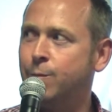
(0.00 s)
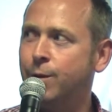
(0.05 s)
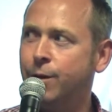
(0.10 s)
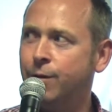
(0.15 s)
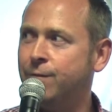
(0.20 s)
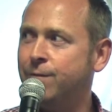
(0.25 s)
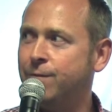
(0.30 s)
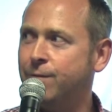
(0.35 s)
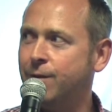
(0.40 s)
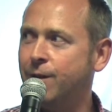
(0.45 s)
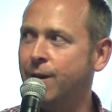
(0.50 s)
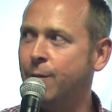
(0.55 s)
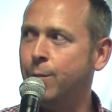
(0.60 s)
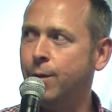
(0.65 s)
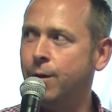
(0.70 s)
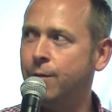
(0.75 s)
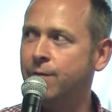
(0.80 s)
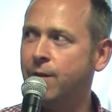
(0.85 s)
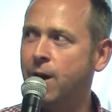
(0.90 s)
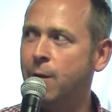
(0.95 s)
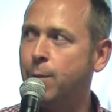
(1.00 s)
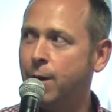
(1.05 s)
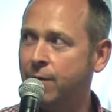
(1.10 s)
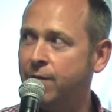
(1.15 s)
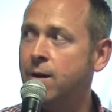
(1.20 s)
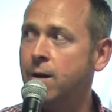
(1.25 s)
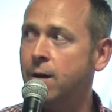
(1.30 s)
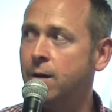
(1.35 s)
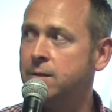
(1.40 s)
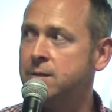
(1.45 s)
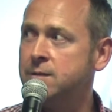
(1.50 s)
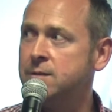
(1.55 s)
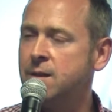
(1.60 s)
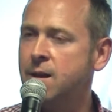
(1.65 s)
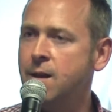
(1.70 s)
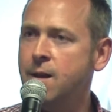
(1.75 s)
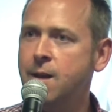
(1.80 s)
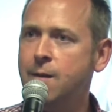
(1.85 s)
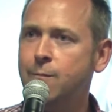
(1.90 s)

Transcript: above us,